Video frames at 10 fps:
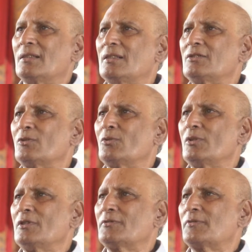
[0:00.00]
This
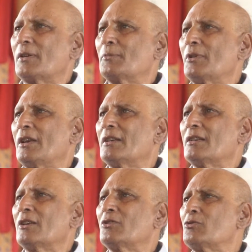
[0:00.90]
rule is
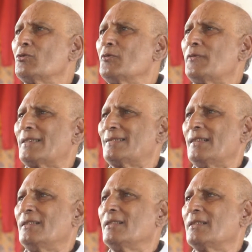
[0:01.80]
formulated to
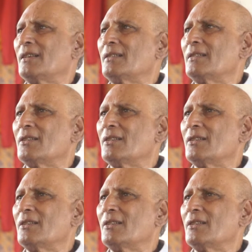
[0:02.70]
facilitate